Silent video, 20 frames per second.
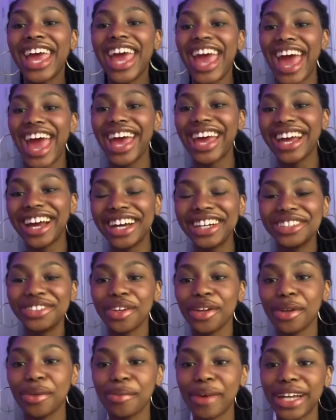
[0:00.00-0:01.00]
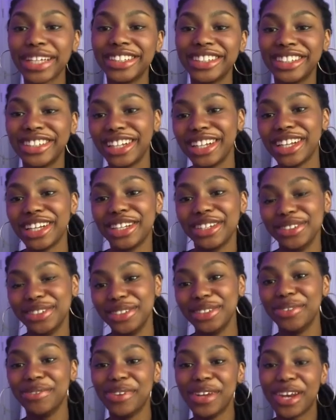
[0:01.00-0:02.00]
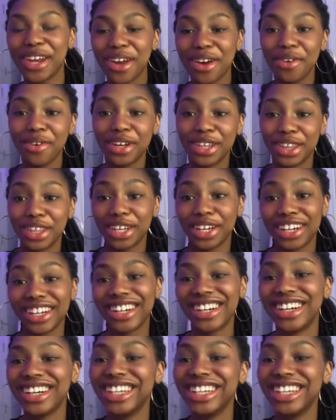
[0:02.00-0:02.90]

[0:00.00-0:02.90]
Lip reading: Hey guys, welcome back to another YouTube video with your girl